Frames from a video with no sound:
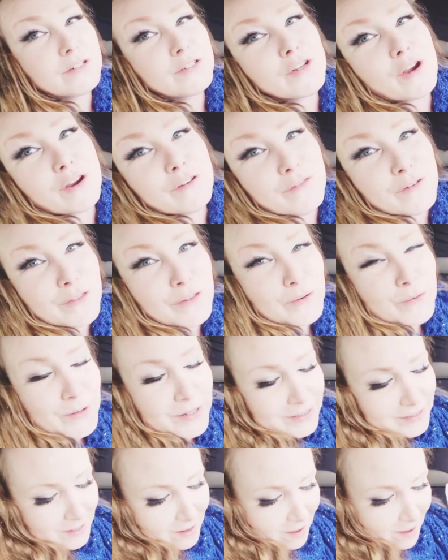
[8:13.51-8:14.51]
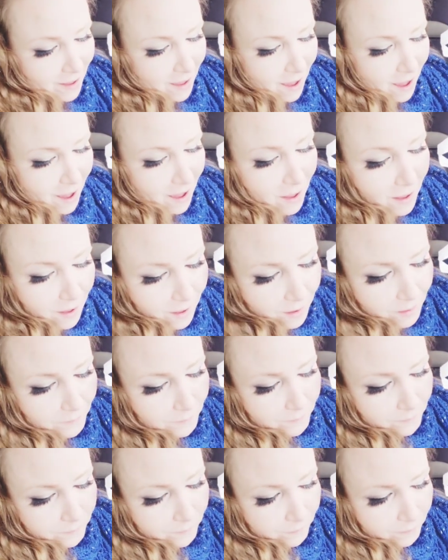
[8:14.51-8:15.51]
Sorry for the noise.
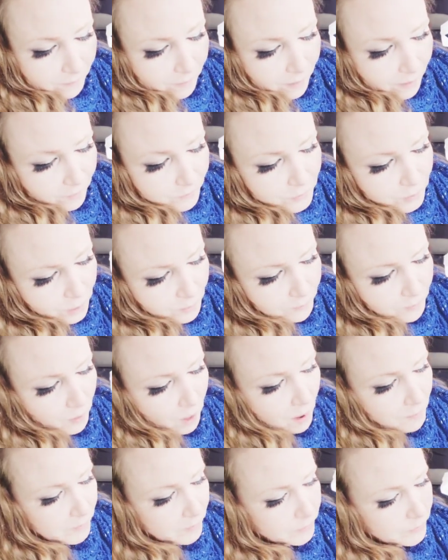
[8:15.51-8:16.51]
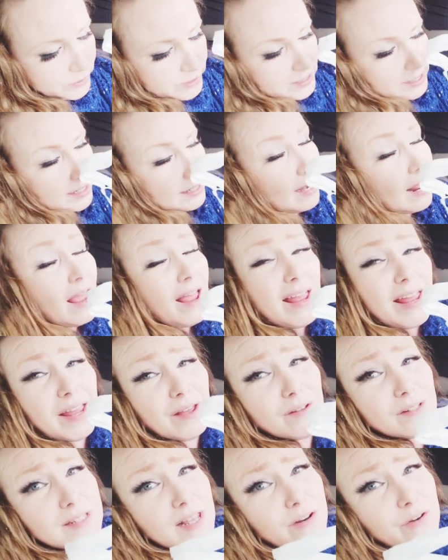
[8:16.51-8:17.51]
Um, I was going to pull out my receipt. It
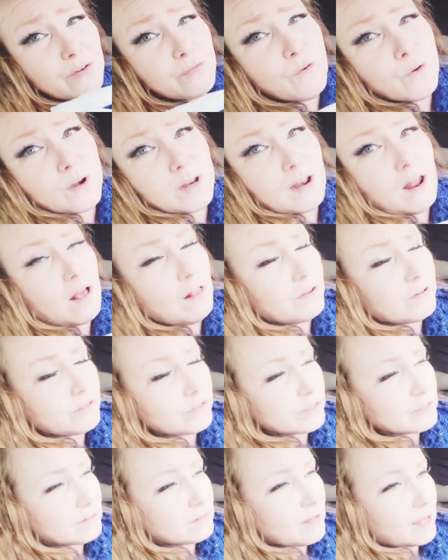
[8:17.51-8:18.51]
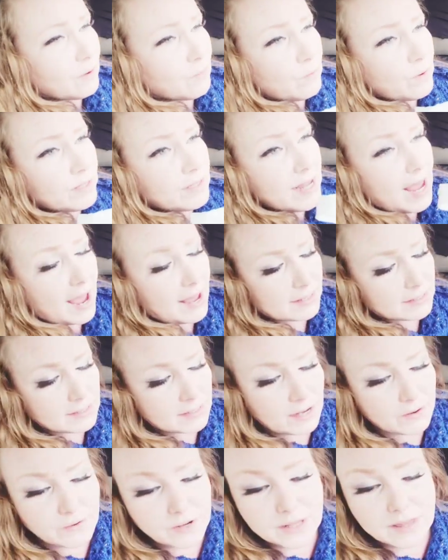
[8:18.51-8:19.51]
was under forty dollars, like with tax and
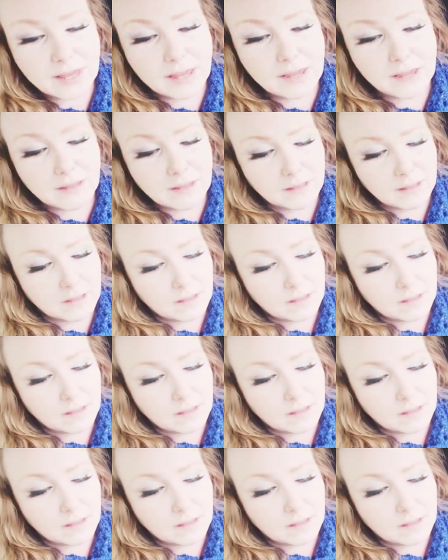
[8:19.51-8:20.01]
everything.